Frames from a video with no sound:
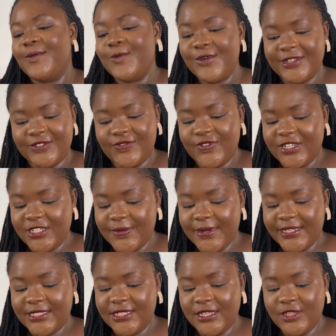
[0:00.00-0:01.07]
Who was the first
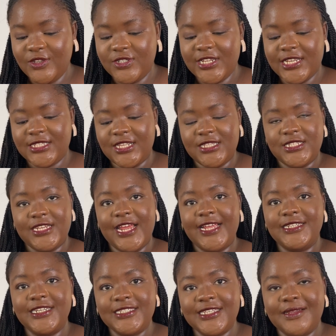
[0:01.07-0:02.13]
person you texted today?
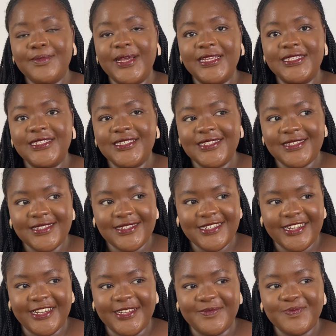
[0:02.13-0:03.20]
I texted my
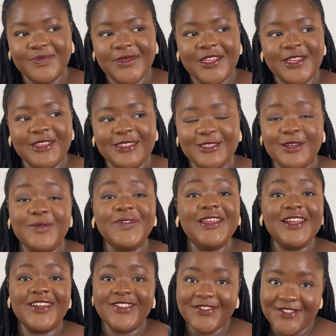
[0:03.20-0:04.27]
sister.
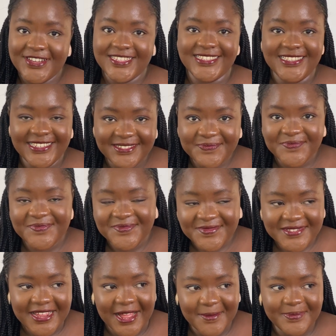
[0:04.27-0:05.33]
Something crazy
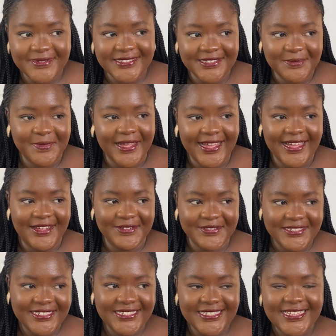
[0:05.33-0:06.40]
happened in my
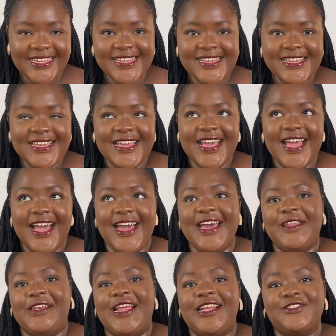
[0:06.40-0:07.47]
house,
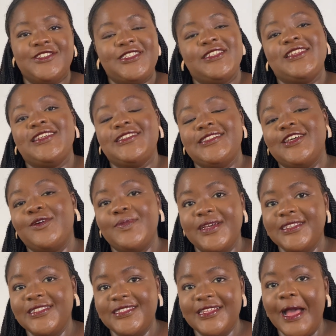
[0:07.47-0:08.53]
and I just needed to tell
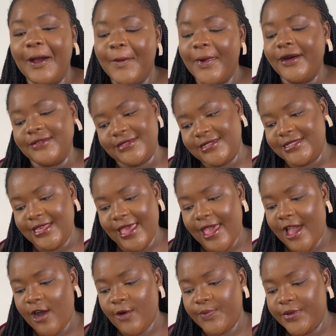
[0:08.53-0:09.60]
my sister about it, hear
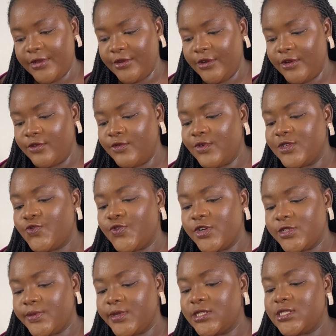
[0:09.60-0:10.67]
her opinion. Who was the
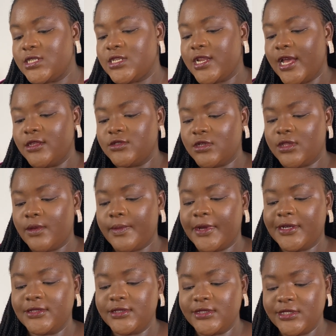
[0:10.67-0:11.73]
first person I thought
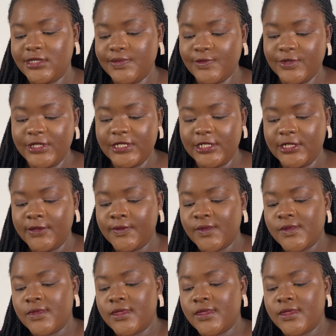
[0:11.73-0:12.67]
about this morning?